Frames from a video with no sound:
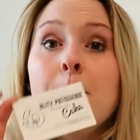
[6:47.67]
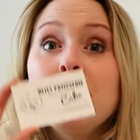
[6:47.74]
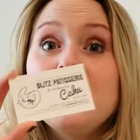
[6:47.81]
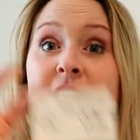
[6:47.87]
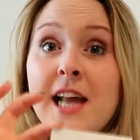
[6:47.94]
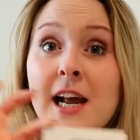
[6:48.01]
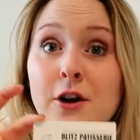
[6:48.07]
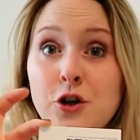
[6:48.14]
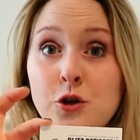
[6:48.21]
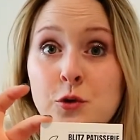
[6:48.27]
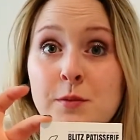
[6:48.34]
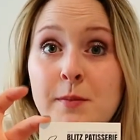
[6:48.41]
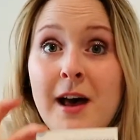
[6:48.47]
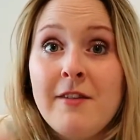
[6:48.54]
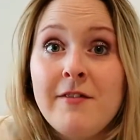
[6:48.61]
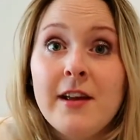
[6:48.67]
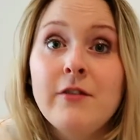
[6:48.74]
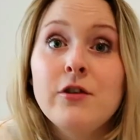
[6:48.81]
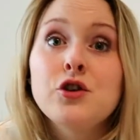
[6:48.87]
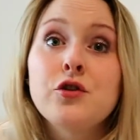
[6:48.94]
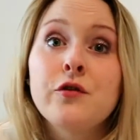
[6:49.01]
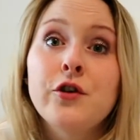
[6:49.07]
Snickers was my
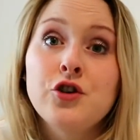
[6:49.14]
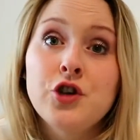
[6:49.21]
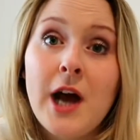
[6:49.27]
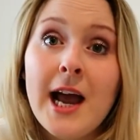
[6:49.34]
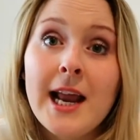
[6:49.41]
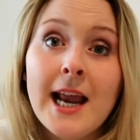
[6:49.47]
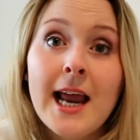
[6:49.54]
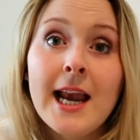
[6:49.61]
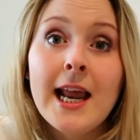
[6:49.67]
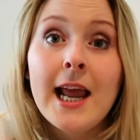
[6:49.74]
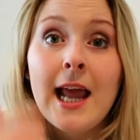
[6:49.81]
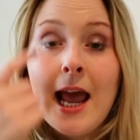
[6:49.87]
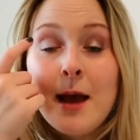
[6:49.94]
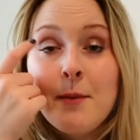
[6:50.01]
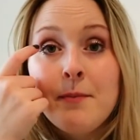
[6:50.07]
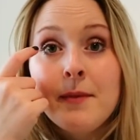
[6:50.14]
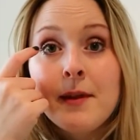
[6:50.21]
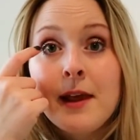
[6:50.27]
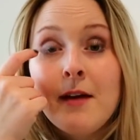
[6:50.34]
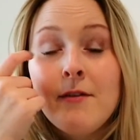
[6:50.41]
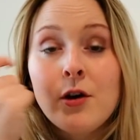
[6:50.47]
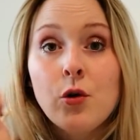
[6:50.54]
favourite, so if you're trying any,
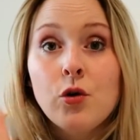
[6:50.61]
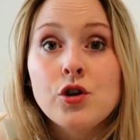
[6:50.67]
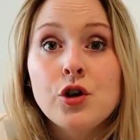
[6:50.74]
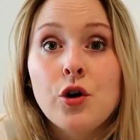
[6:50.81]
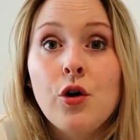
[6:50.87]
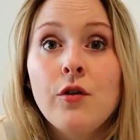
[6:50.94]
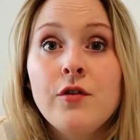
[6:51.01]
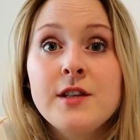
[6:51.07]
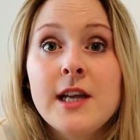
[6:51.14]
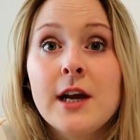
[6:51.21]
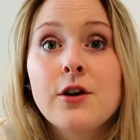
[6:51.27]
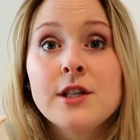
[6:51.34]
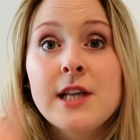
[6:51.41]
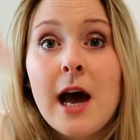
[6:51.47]
give an order of Snickers.